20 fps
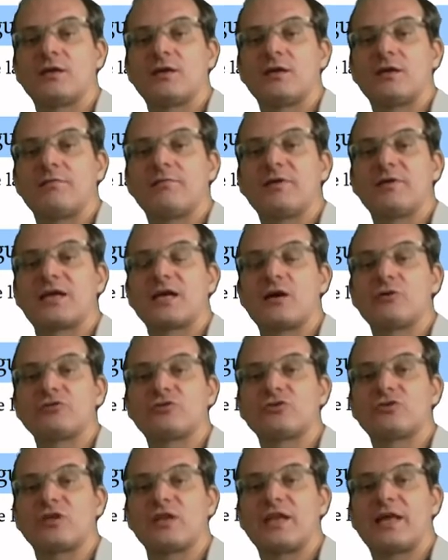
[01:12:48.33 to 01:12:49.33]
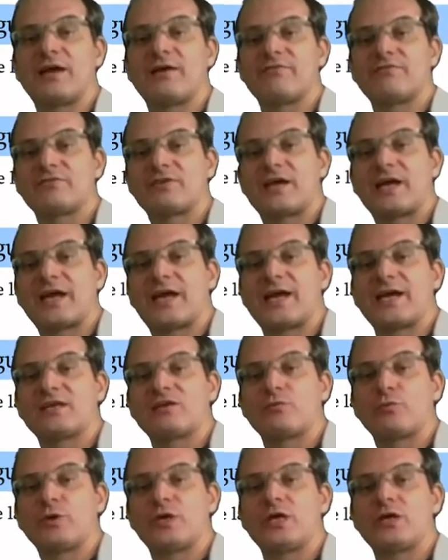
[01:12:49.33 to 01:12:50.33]
we go to the left and
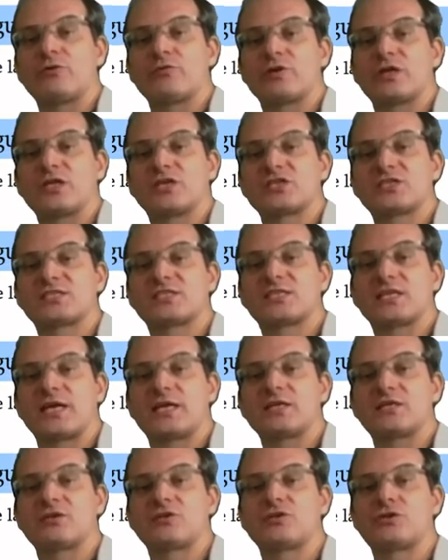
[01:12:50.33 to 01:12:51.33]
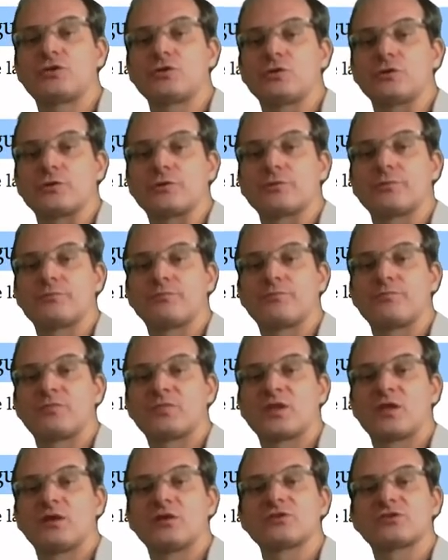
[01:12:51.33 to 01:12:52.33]
we reach state 2.
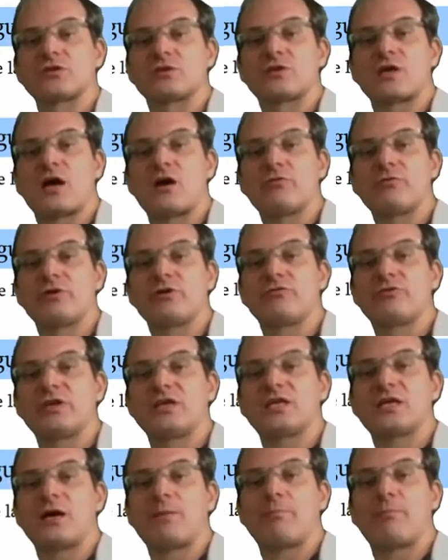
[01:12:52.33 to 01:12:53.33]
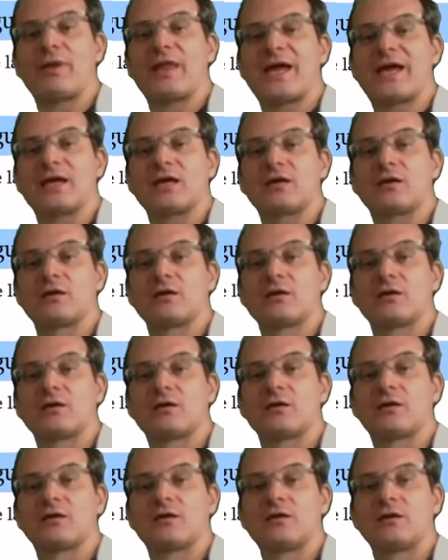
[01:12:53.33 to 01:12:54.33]
So now we read a blank.
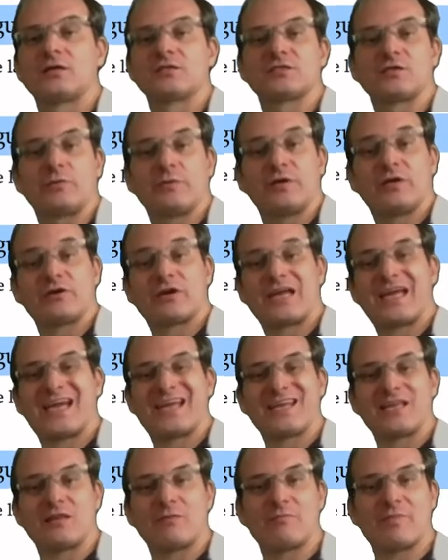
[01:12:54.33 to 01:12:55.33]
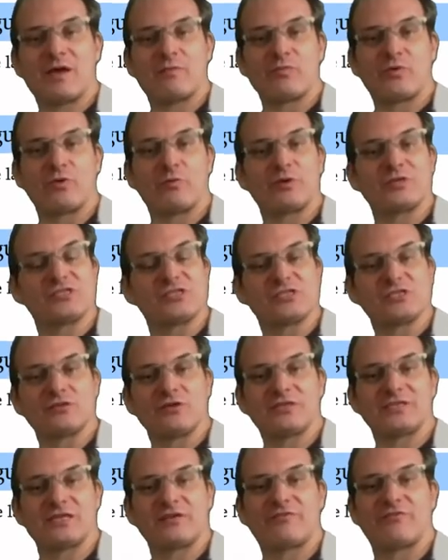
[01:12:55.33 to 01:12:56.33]
So we are again in the memory which is not
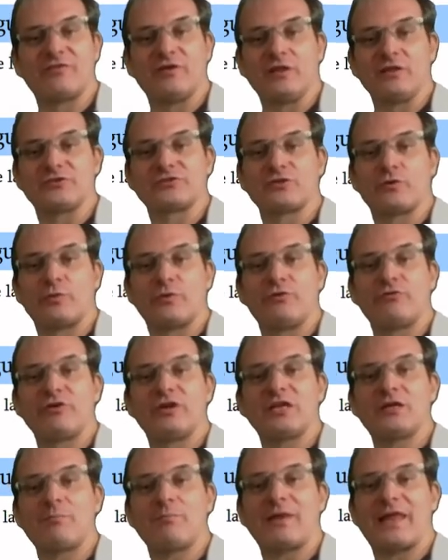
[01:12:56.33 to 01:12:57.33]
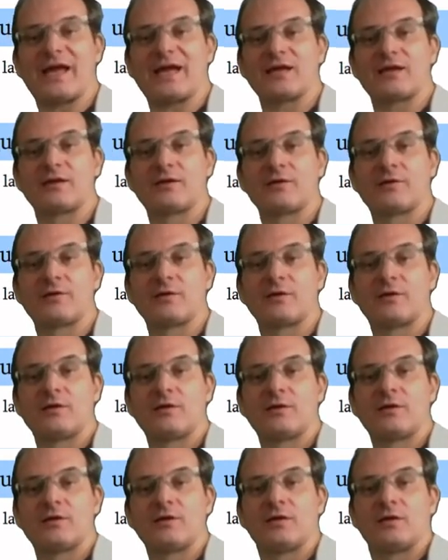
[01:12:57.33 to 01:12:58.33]
yet filled. So we read a blank.
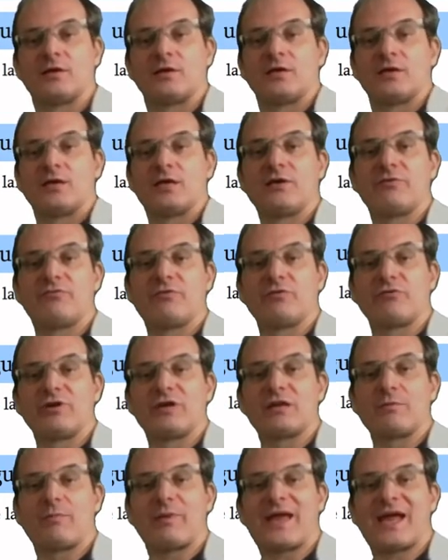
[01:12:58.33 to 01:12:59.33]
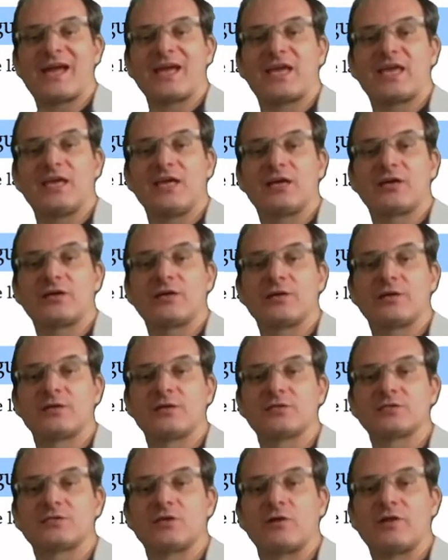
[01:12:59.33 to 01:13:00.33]
If we read a blank here,
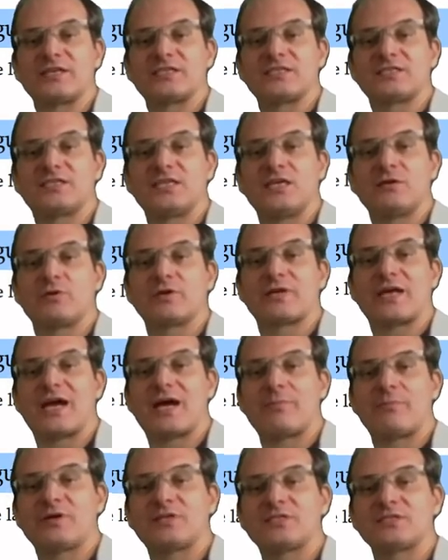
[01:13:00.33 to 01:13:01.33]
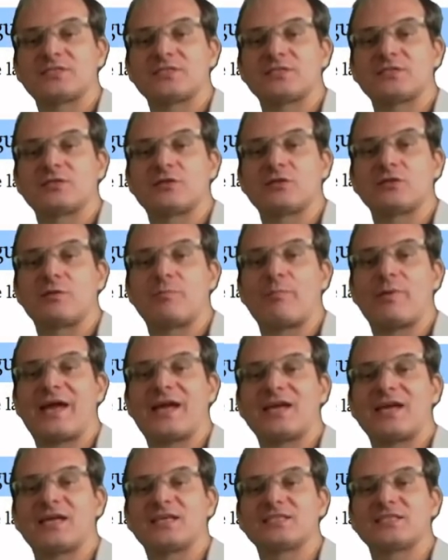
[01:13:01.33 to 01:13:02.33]
so let's see what happens. So the
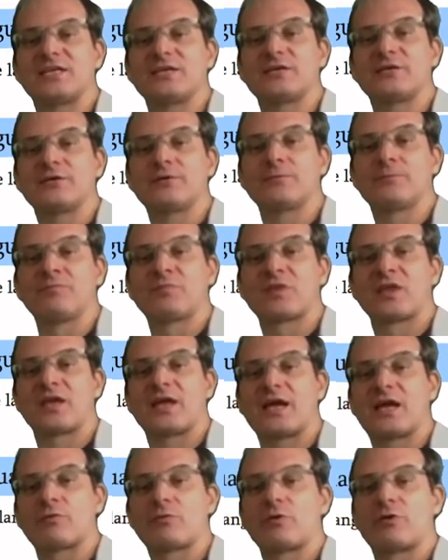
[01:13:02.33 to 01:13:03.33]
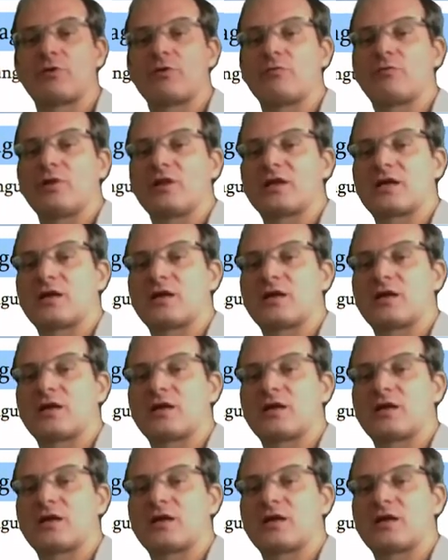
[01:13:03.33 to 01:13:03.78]
blank is here and we will go